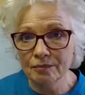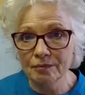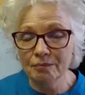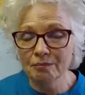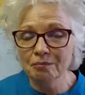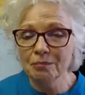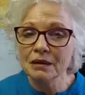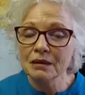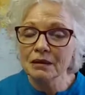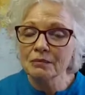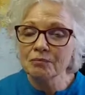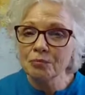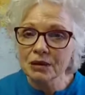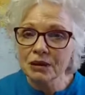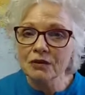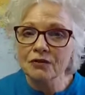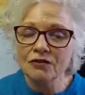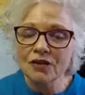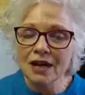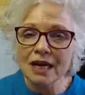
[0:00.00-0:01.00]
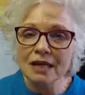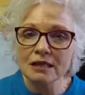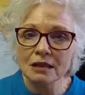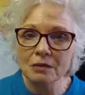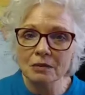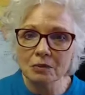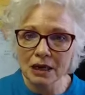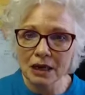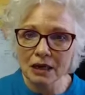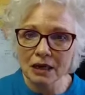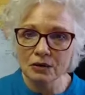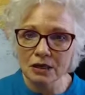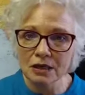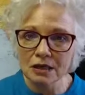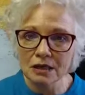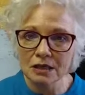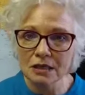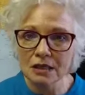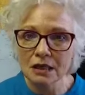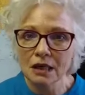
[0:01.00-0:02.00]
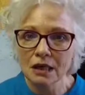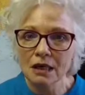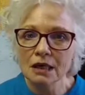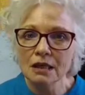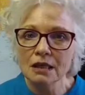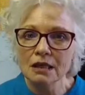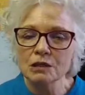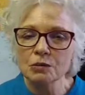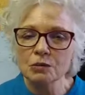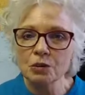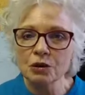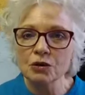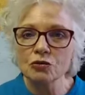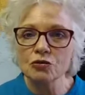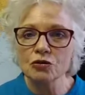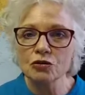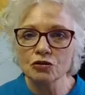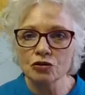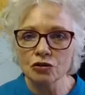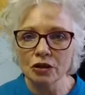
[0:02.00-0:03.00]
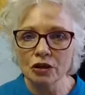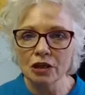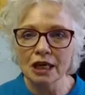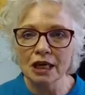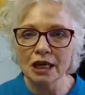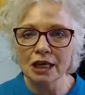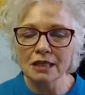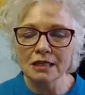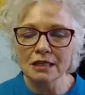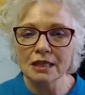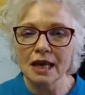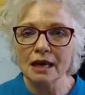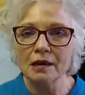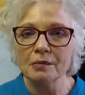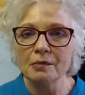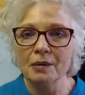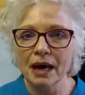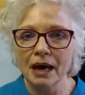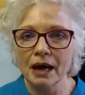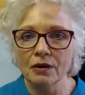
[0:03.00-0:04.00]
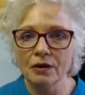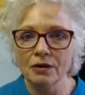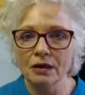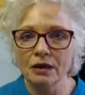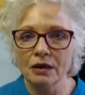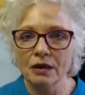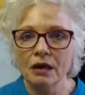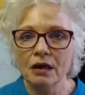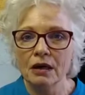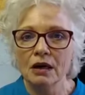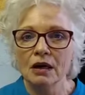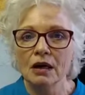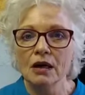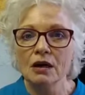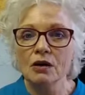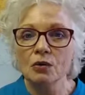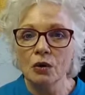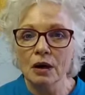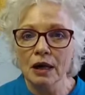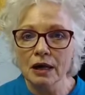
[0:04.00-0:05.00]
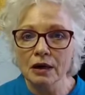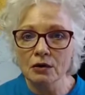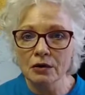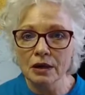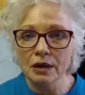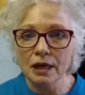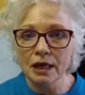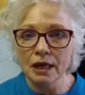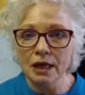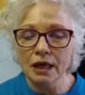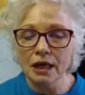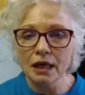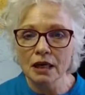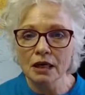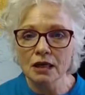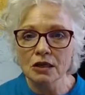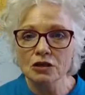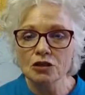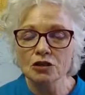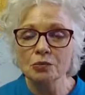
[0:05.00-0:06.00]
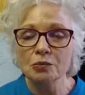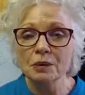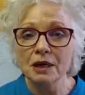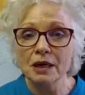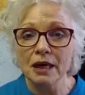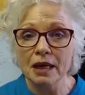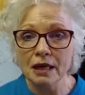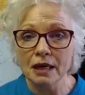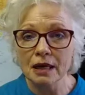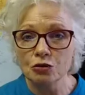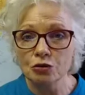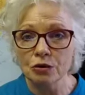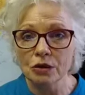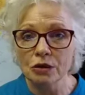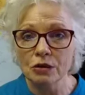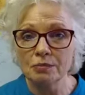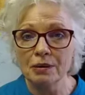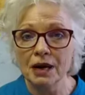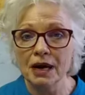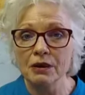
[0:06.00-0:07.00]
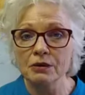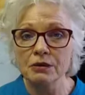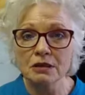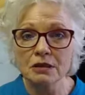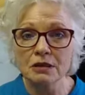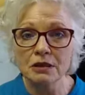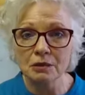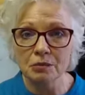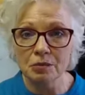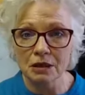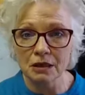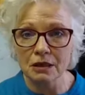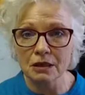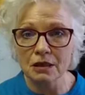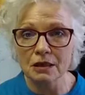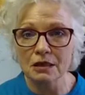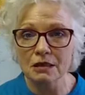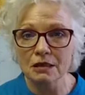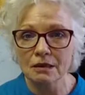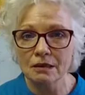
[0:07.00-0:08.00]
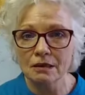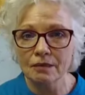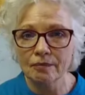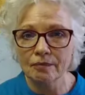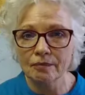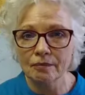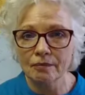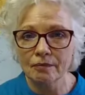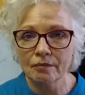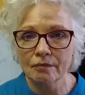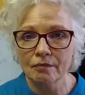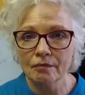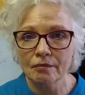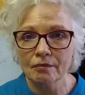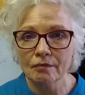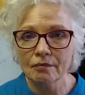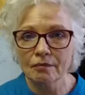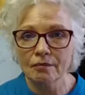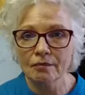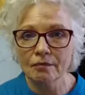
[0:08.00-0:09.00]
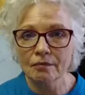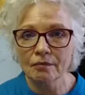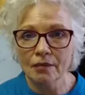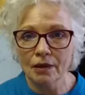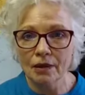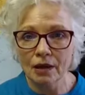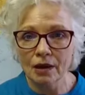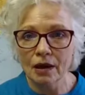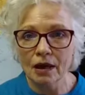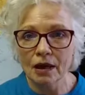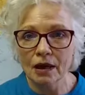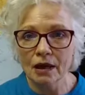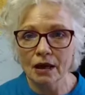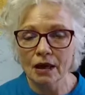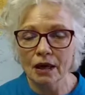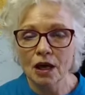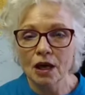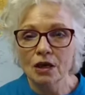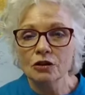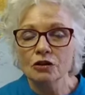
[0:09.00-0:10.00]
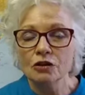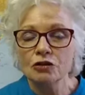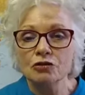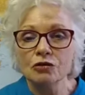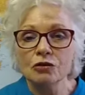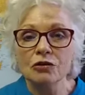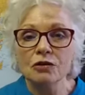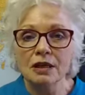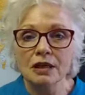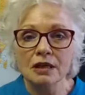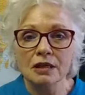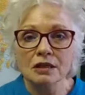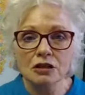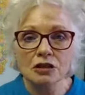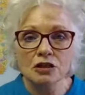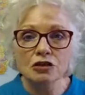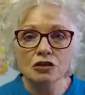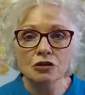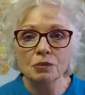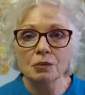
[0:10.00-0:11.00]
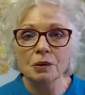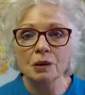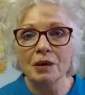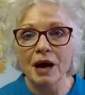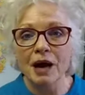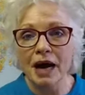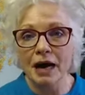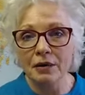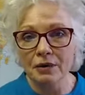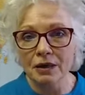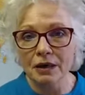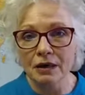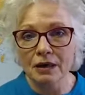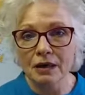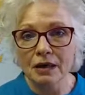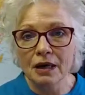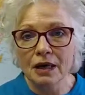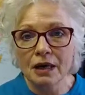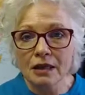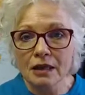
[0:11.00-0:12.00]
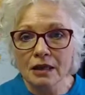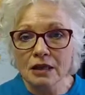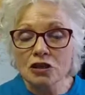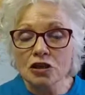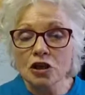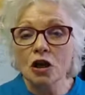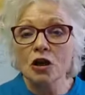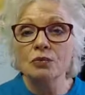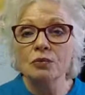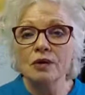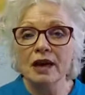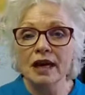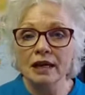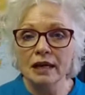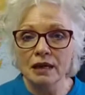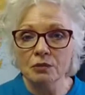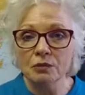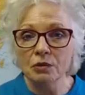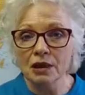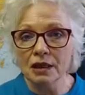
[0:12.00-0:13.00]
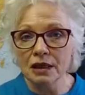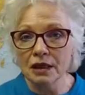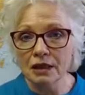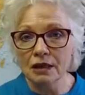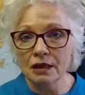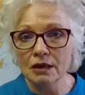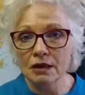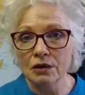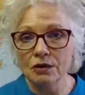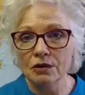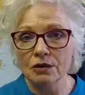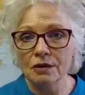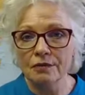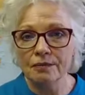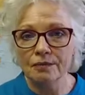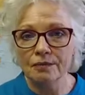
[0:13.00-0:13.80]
But the fact of the matter is, the spiritual journey is not about acquiring supernatural powers and abilities. Okay? The truth is, the superpower that is already within you,